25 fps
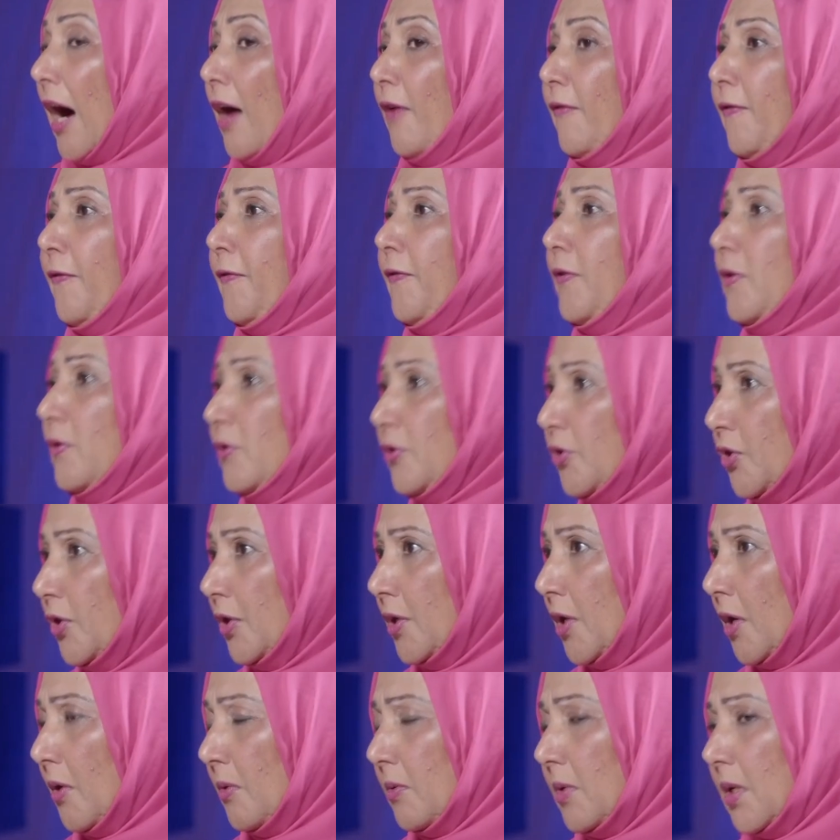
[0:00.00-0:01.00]
Our
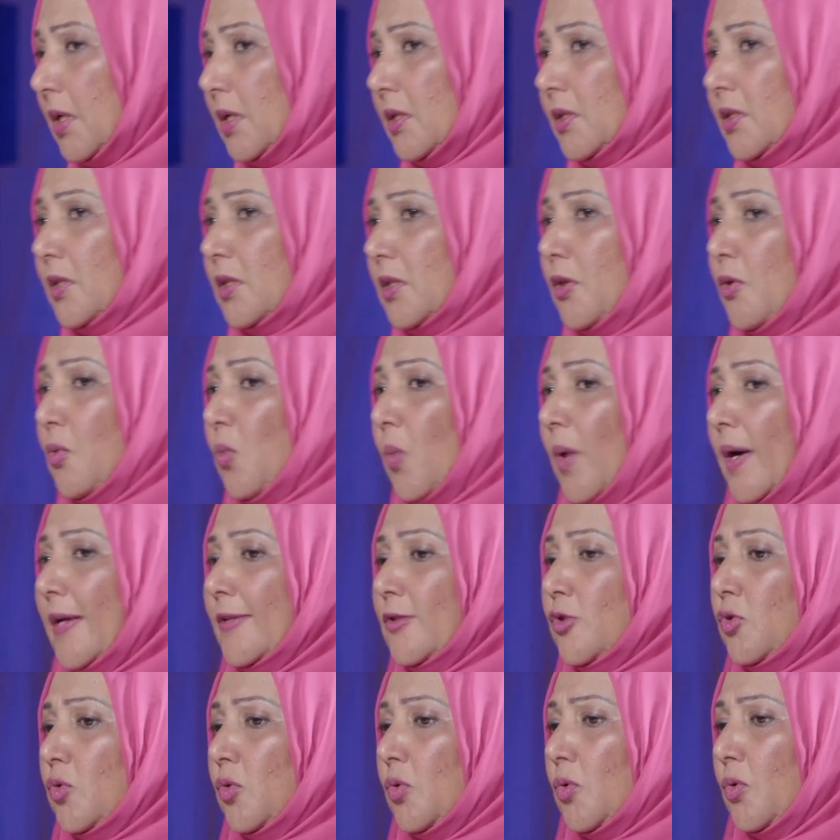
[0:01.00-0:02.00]
future donors, the
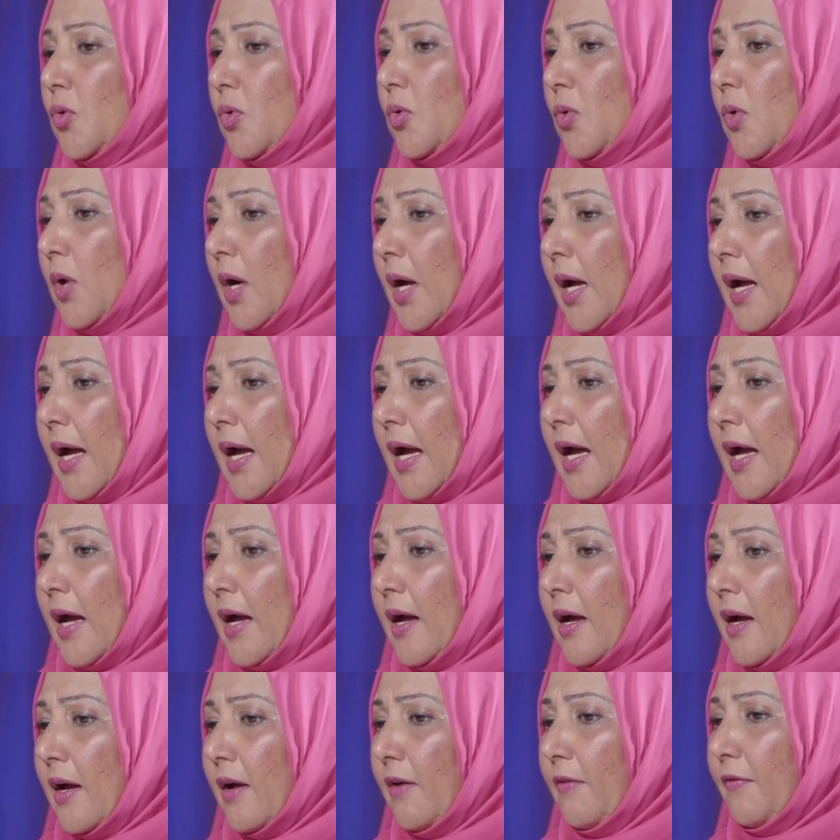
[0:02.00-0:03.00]
ones who
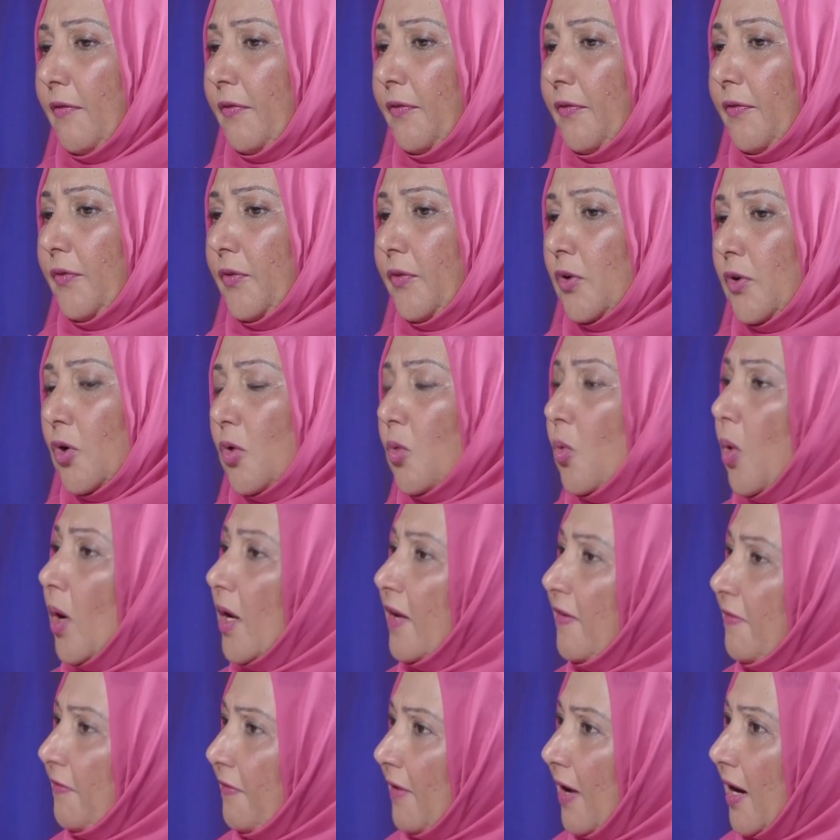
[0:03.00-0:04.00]
have, you know,
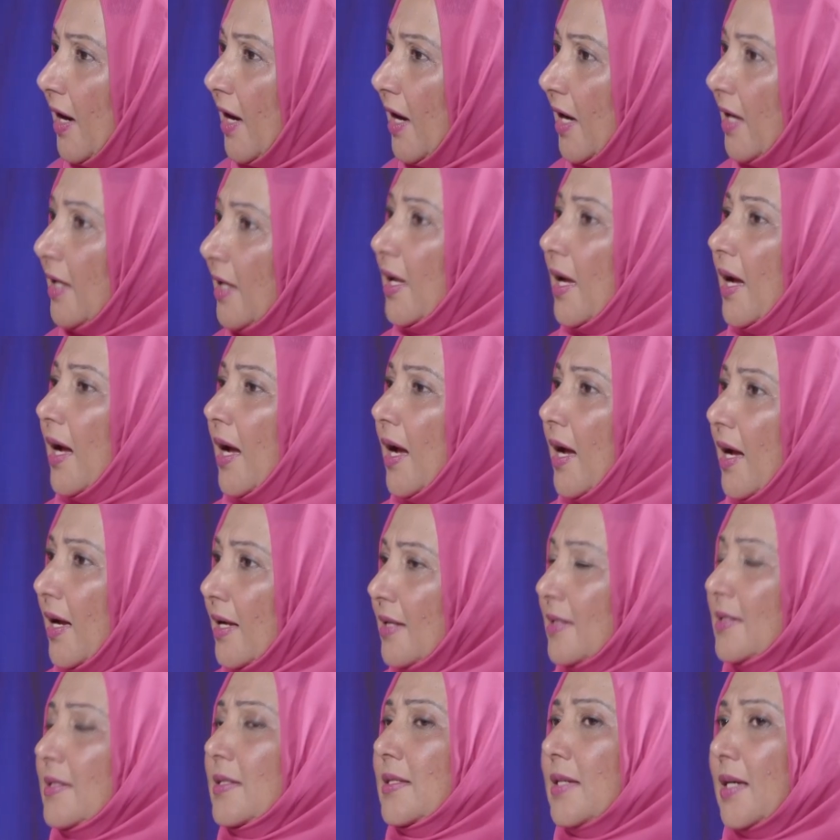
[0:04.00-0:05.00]
qualified
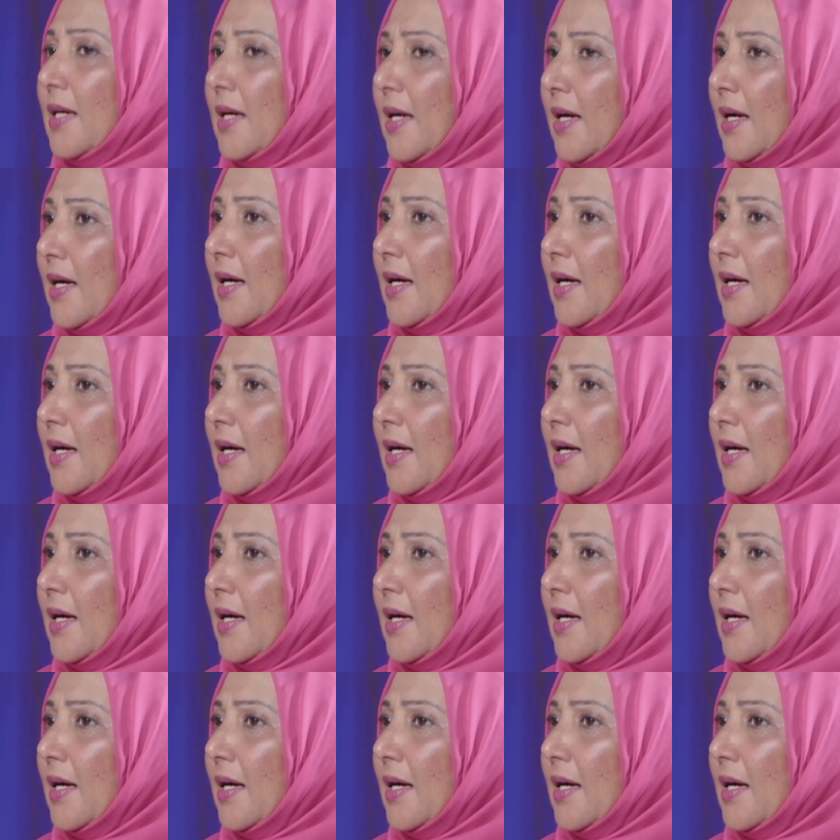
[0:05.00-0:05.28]
and